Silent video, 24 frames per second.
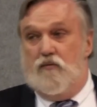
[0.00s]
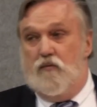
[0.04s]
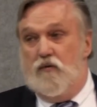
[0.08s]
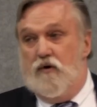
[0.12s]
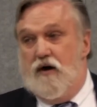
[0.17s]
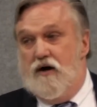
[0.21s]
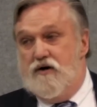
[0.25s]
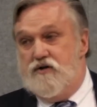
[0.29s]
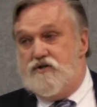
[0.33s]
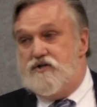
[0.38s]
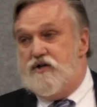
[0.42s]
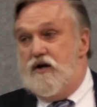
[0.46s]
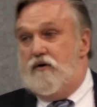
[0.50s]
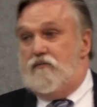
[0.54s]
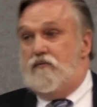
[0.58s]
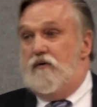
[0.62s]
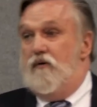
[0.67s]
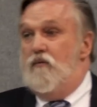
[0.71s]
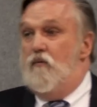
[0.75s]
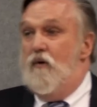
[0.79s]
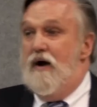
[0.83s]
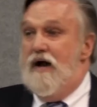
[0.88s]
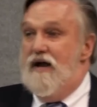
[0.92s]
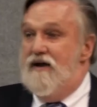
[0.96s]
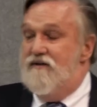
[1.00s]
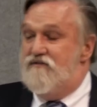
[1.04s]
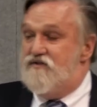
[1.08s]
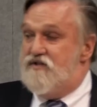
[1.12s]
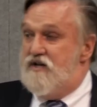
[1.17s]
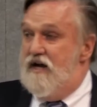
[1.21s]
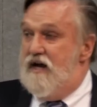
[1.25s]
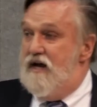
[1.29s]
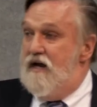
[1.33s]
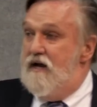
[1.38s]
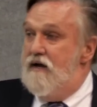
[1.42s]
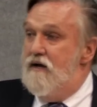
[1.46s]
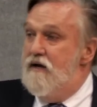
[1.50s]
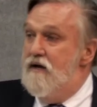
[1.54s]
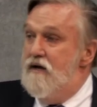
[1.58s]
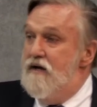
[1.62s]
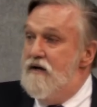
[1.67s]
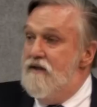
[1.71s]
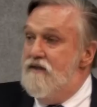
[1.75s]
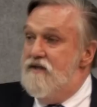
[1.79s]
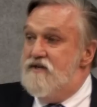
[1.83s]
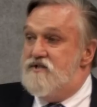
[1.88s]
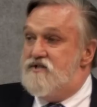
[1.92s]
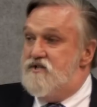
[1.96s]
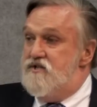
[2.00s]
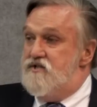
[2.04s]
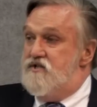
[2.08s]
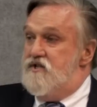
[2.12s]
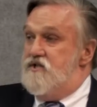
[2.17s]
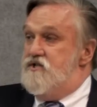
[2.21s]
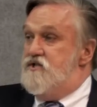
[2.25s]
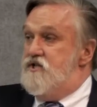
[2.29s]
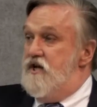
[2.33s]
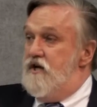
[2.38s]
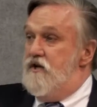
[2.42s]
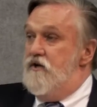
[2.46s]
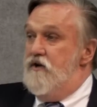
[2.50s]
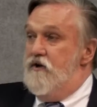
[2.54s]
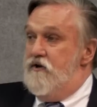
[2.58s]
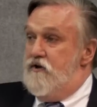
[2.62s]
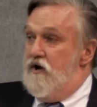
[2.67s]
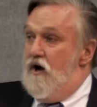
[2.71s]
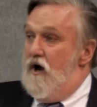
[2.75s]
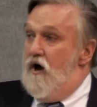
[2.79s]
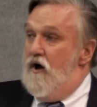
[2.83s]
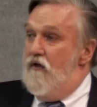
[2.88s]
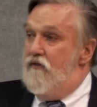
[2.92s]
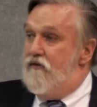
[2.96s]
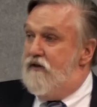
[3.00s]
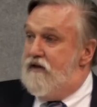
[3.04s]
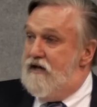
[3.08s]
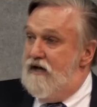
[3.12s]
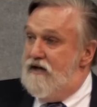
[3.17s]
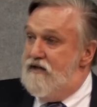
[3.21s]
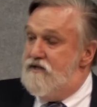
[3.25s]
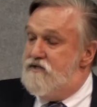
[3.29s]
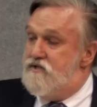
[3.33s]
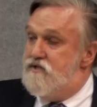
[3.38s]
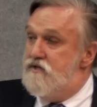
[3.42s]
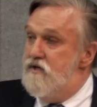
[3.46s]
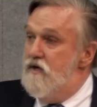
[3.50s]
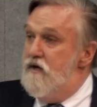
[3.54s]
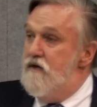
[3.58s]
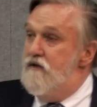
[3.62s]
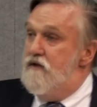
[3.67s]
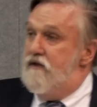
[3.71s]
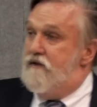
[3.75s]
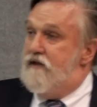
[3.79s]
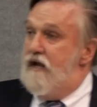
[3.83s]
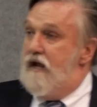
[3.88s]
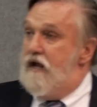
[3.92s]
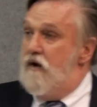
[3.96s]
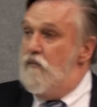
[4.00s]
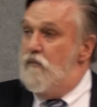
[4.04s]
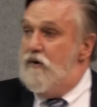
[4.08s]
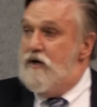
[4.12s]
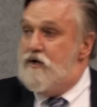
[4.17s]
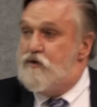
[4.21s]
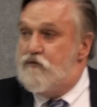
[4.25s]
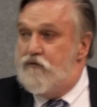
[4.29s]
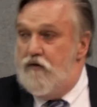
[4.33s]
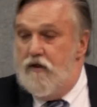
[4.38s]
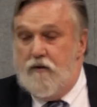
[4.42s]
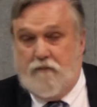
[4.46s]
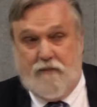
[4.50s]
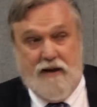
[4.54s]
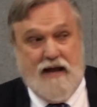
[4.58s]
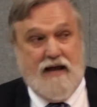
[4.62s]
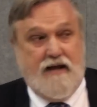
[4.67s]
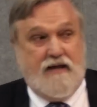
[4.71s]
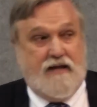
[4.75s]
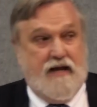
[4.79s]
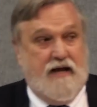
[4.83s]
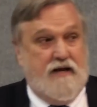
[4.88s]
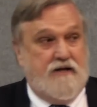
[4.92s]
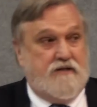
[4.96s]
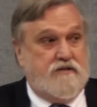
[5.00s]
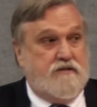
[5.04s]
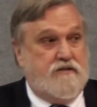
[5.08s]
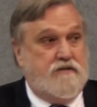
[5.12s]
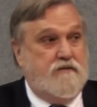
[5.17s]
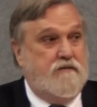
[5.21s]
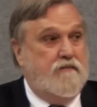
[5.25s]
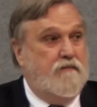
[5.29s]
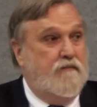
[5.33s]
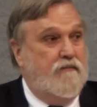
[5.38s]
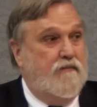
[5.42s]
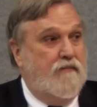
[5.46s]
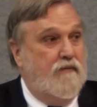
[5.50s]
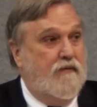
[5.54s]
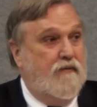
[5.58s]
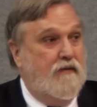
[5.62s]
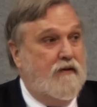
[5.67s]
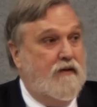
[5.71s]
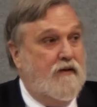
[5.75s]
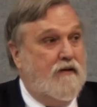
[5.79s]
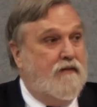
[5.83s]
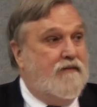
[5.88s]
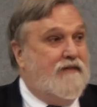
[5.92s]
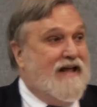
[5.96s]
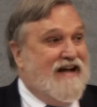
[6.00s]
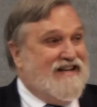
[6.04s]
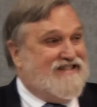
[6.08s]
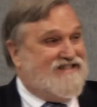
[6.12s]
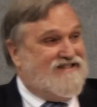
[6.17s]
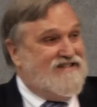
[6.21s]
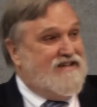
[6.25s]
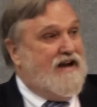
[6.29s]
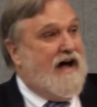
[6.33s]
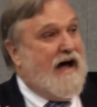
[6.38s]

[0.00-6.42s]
our secret way of saying this is a signal to all the kids that they can reach for the pancakes. That's